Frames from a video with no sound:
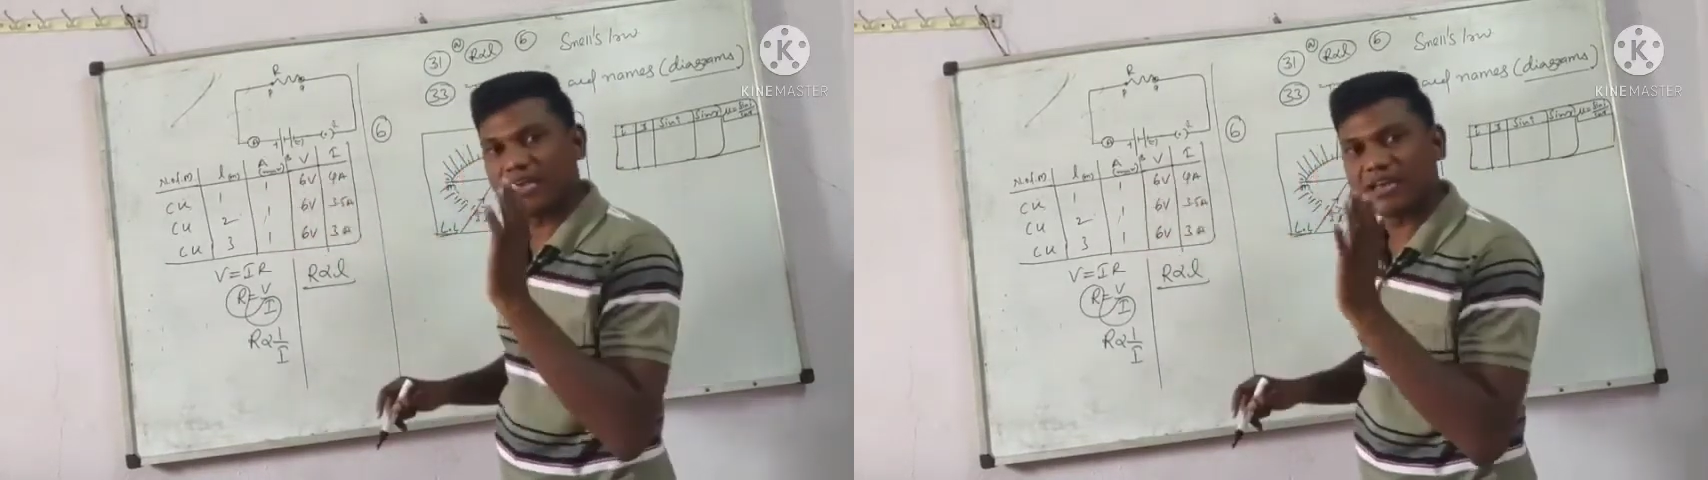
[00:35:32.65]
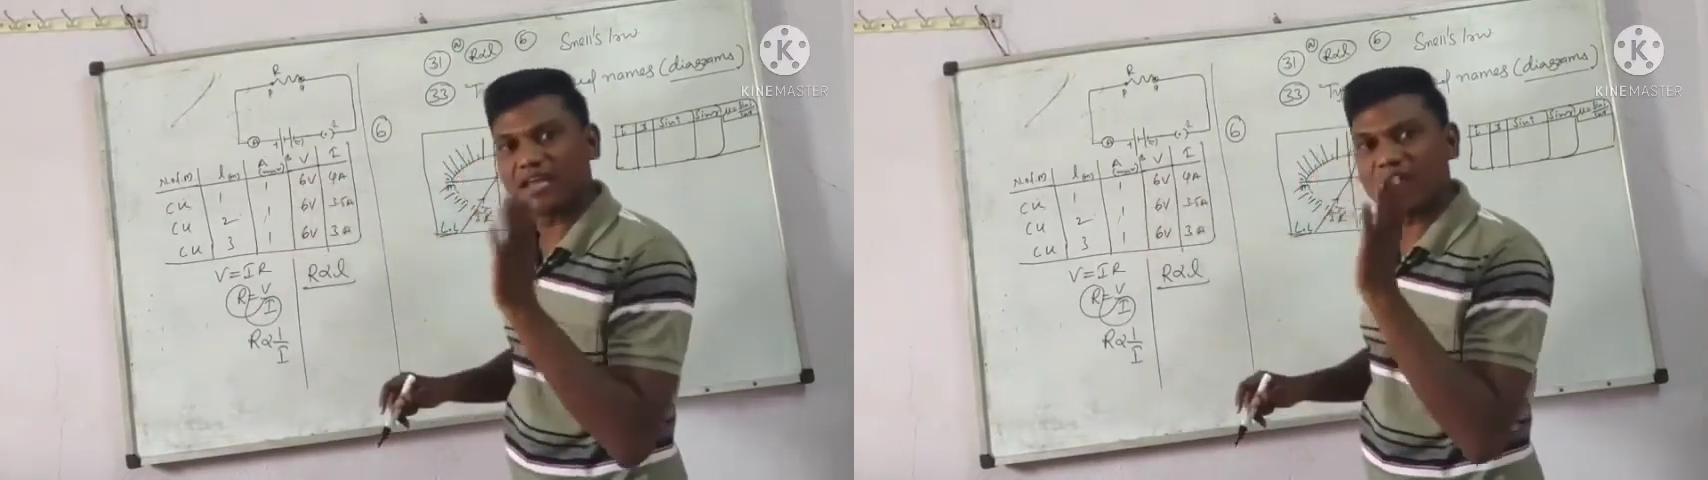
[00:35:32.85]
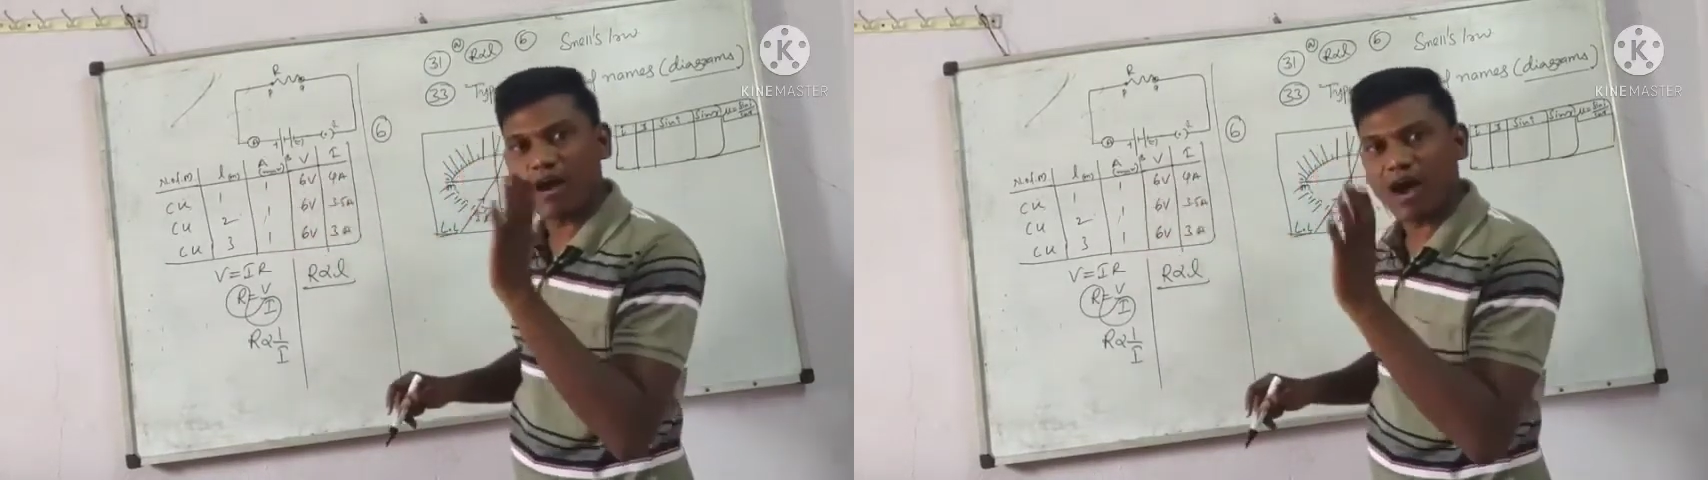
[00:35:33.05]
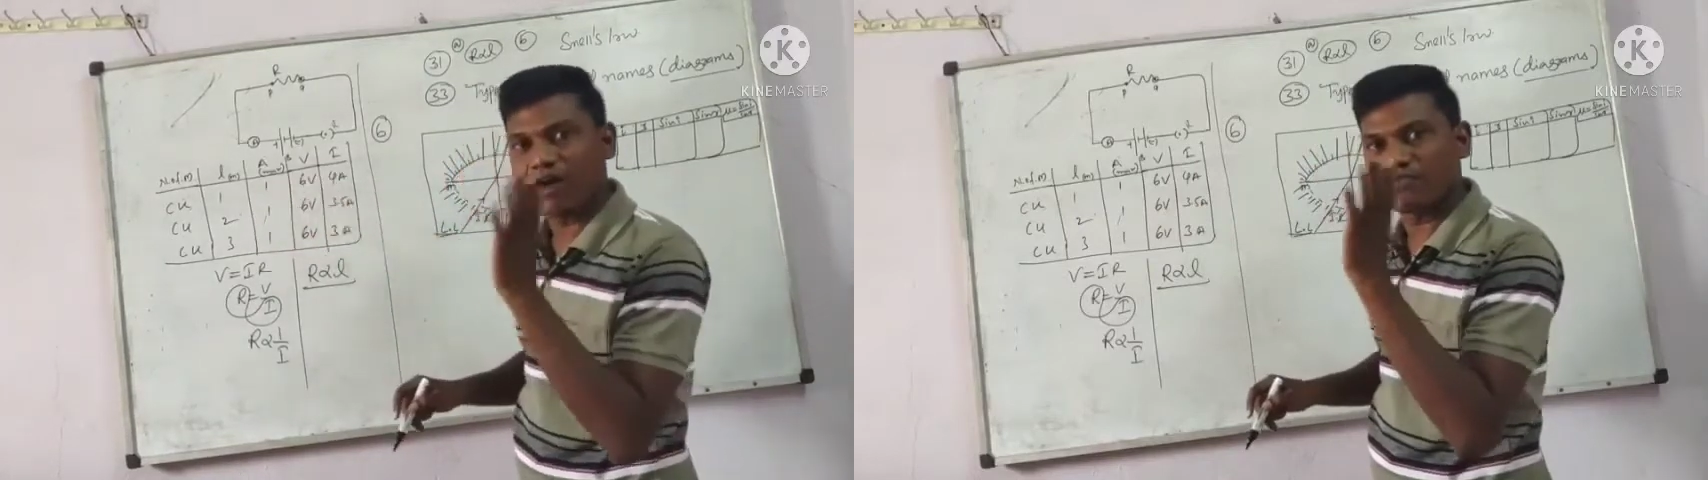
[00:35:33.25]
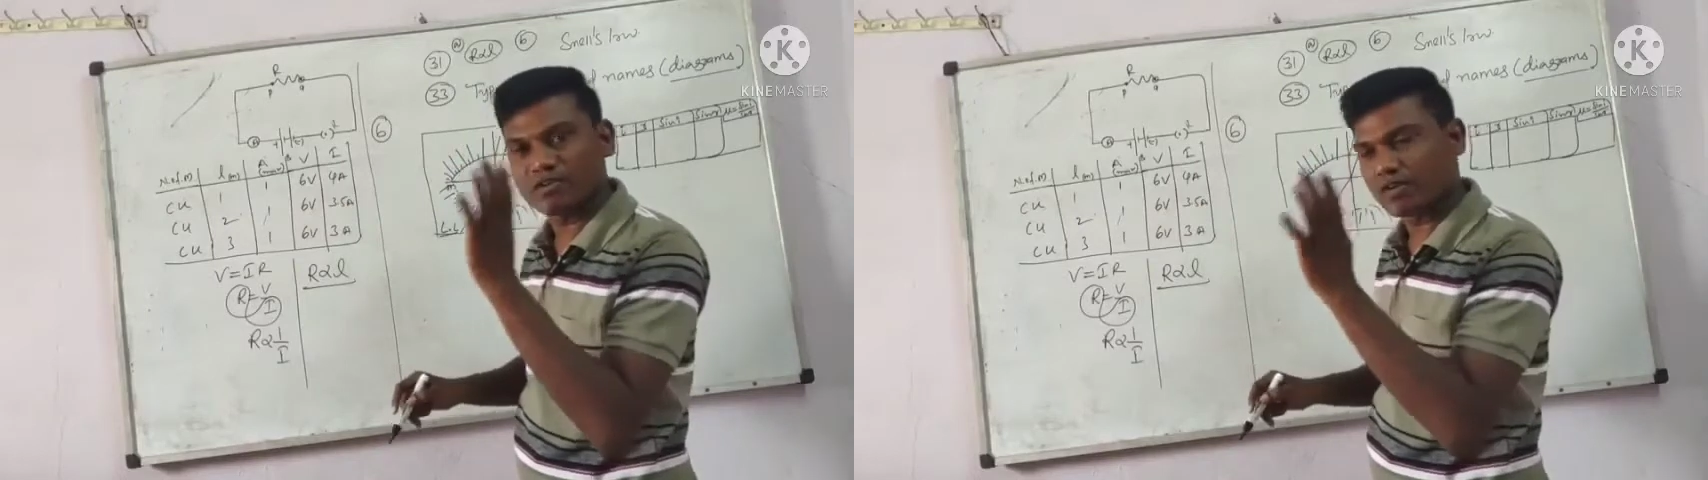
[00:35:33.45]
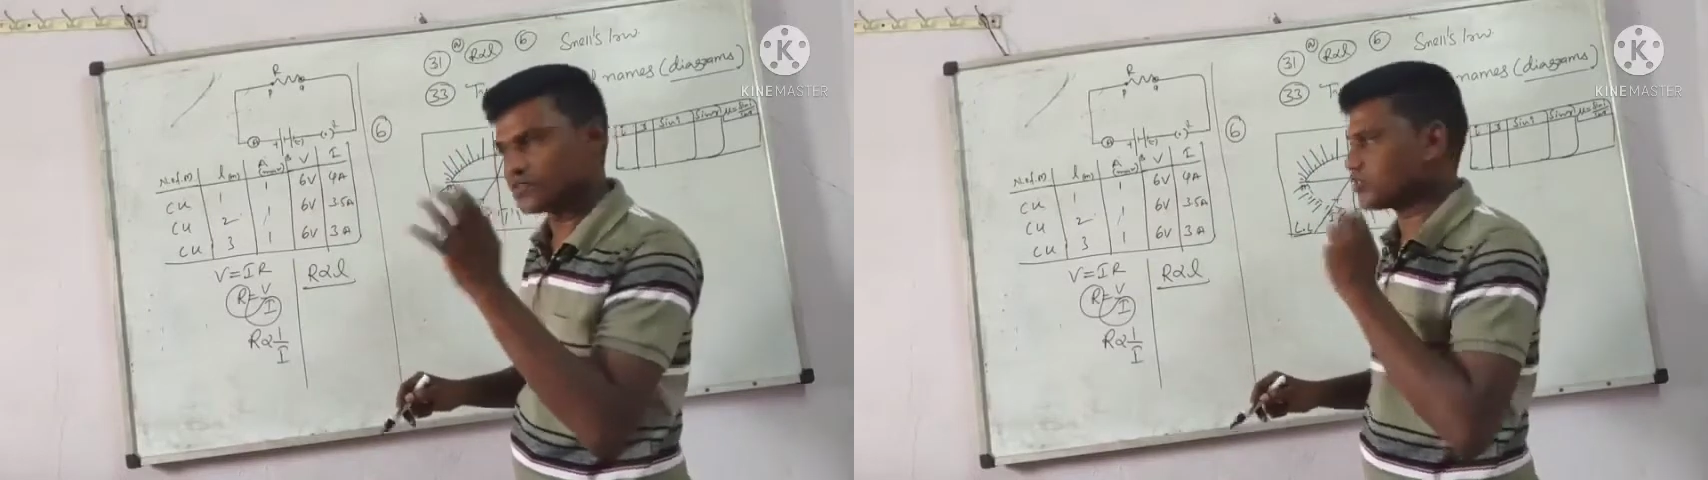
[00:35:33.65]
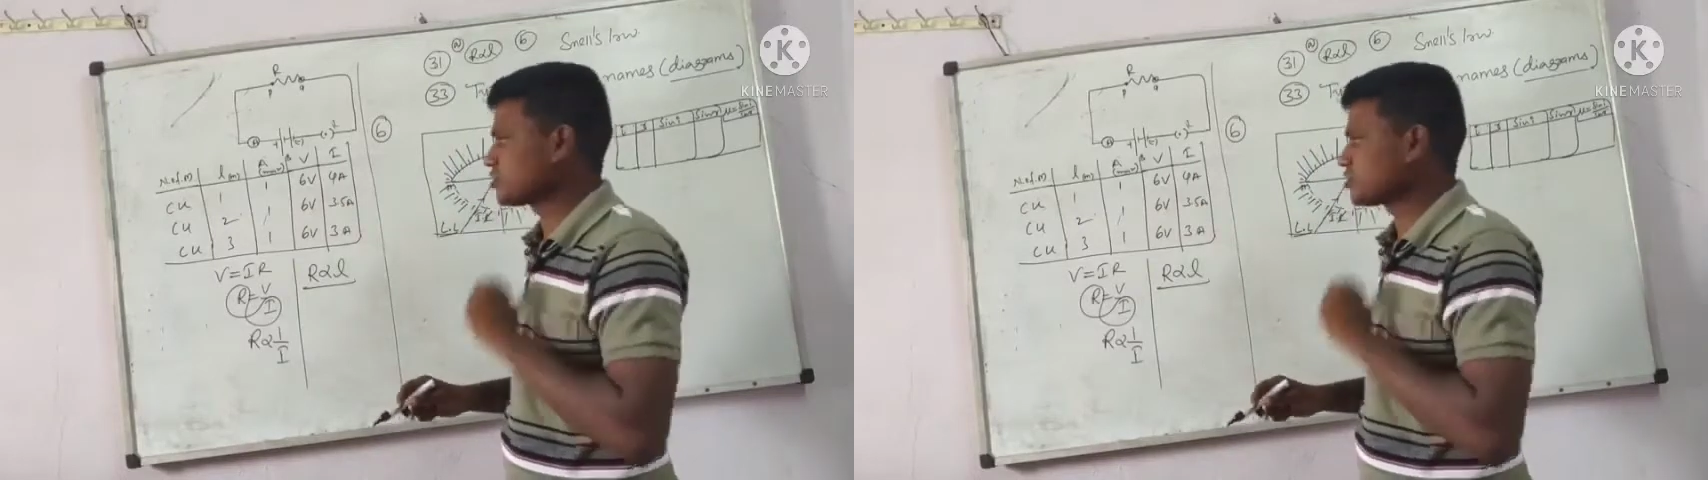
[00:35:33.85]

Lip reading: area of cross